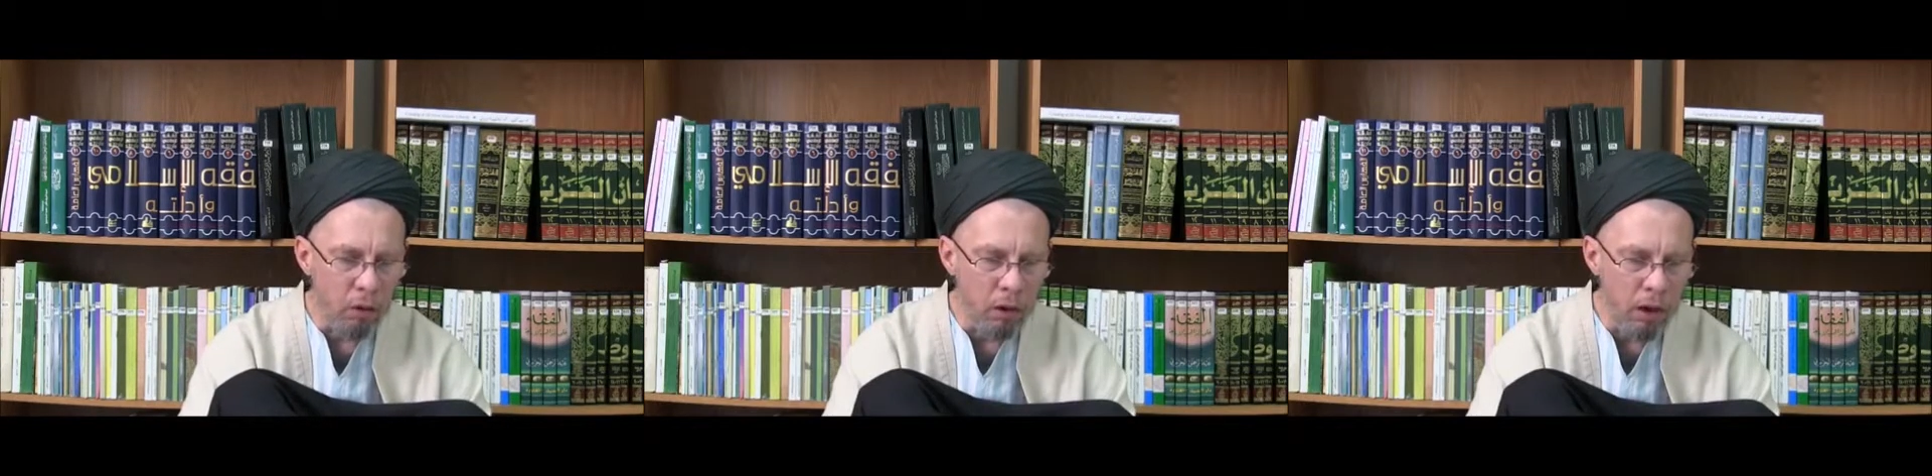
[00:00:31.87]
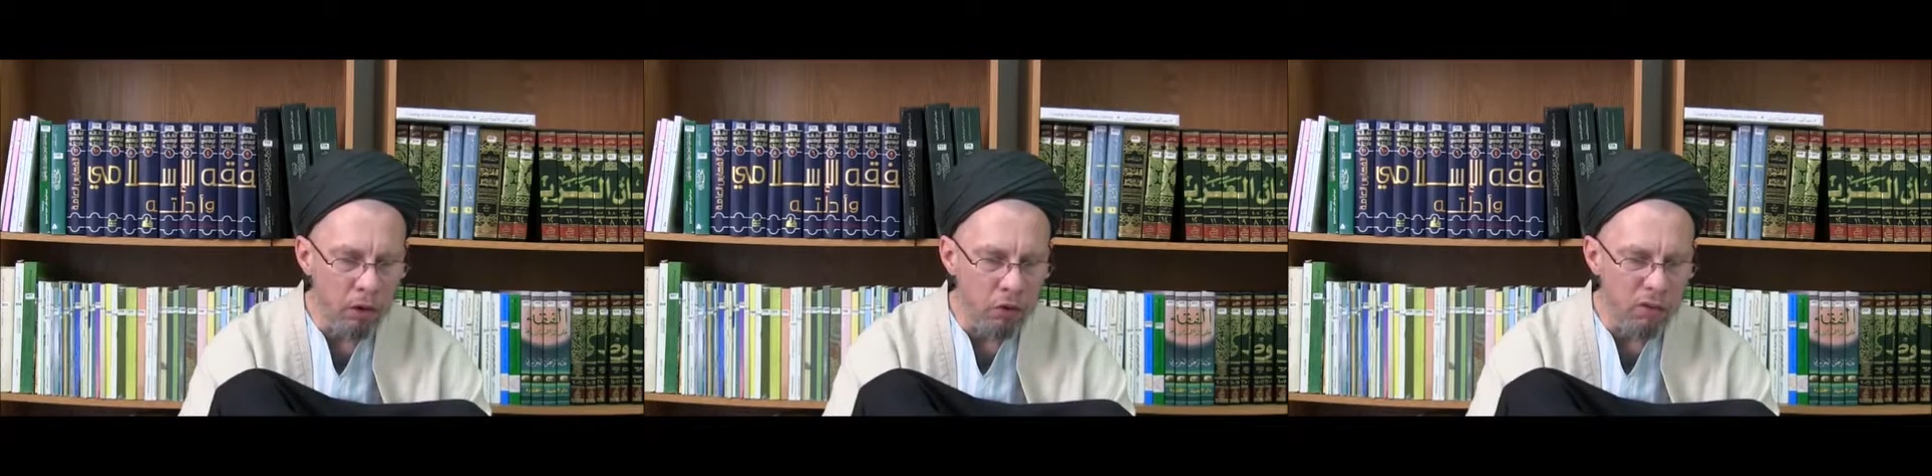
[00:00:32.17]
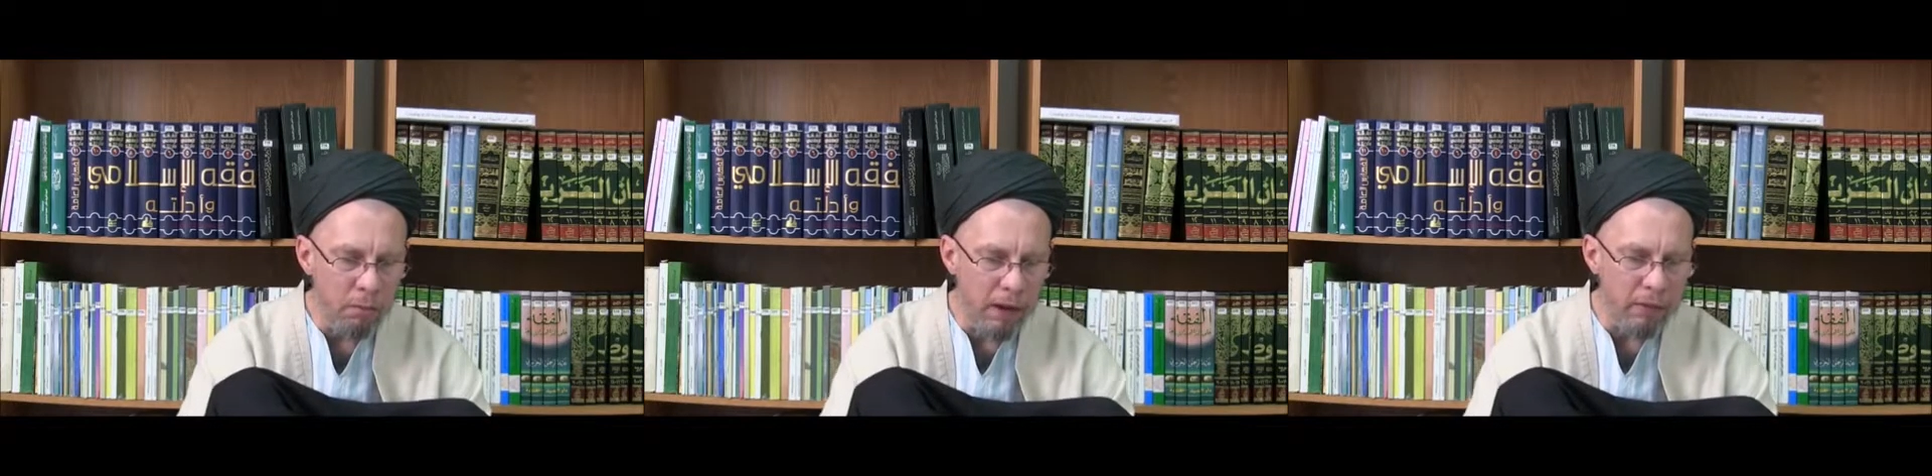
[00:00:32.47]
"O Allah, as you
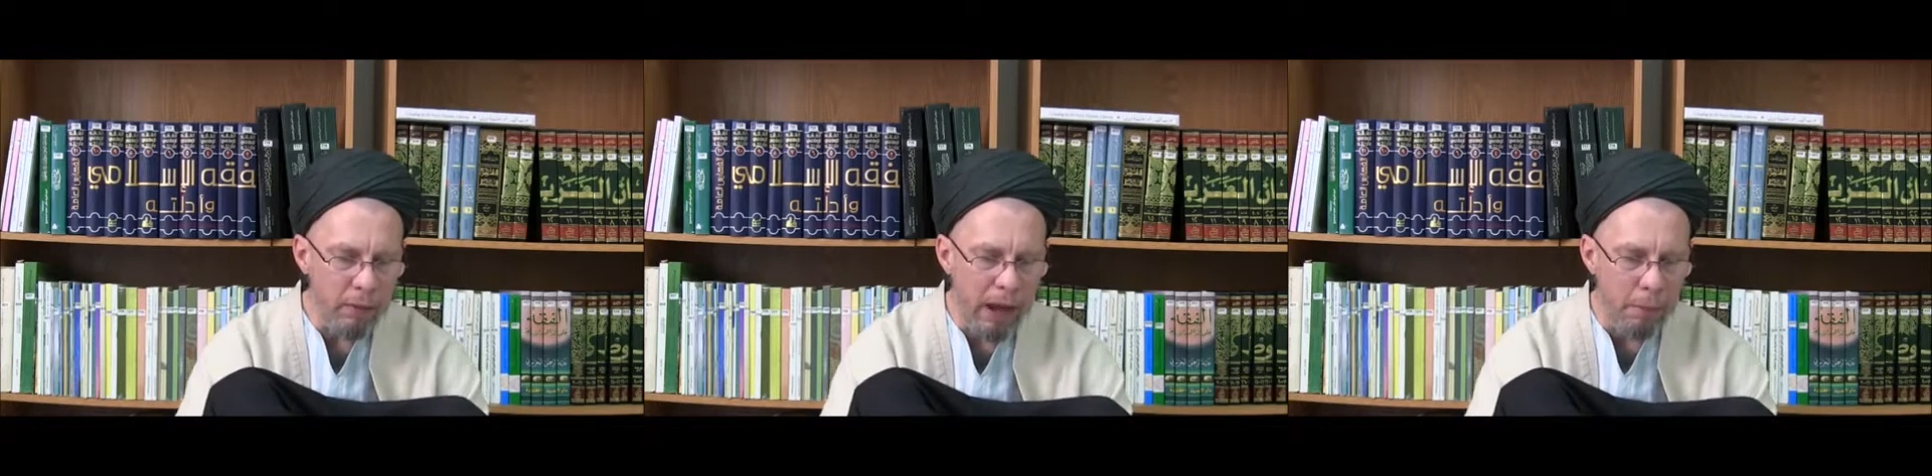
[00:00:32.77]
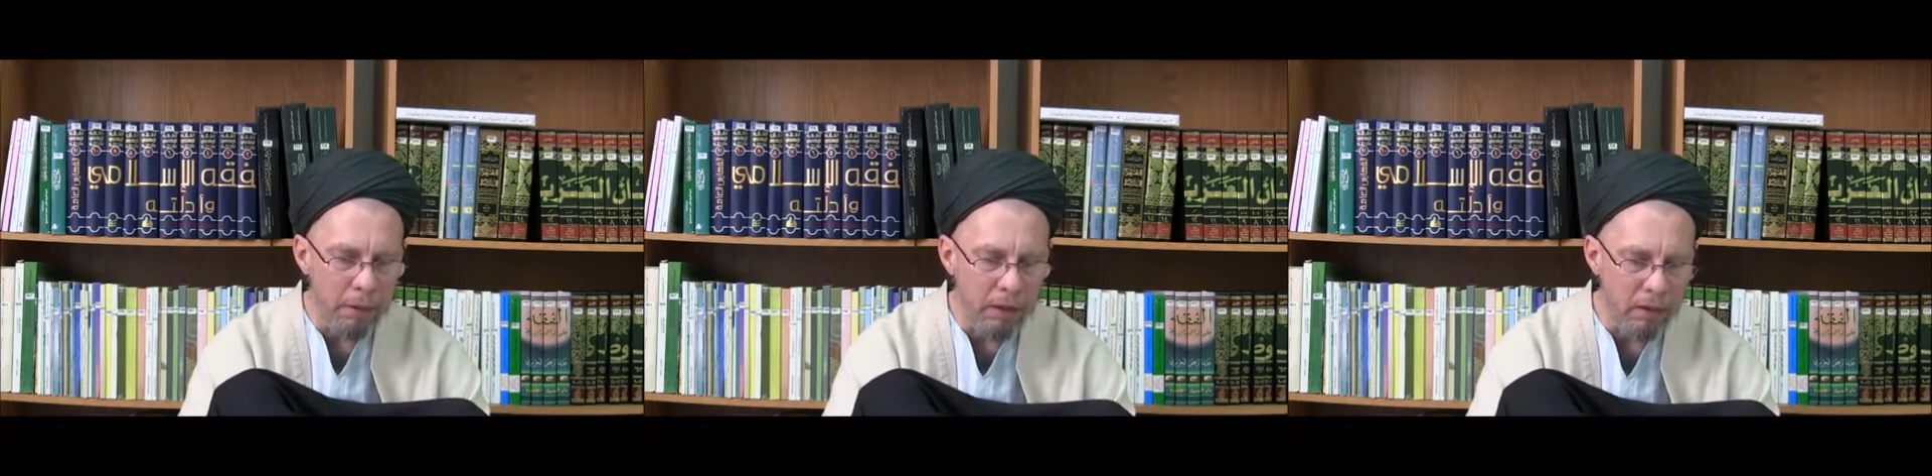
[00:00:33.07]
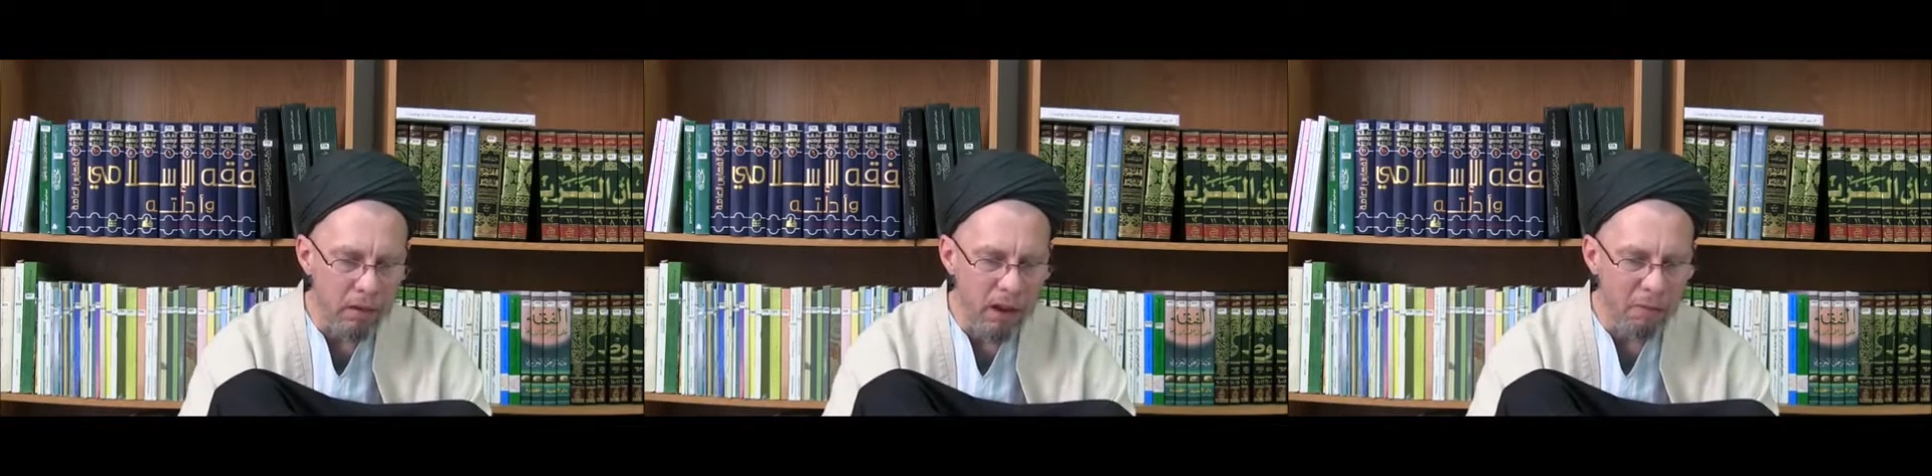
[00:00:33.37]
have made them happy in this